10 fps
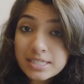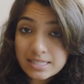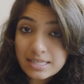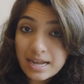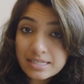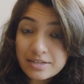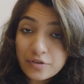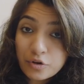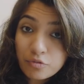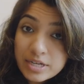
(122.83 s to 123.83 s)
in
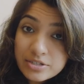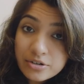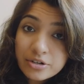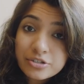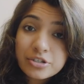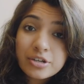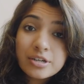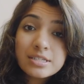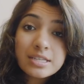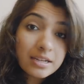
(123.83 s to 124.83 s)
scientific research,
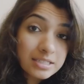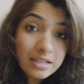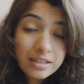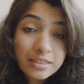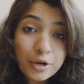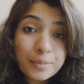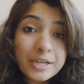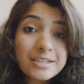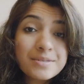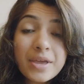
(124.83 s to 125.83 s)
psychedelic
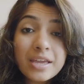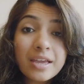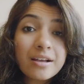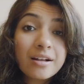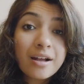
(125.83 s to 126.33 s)
therapy is making a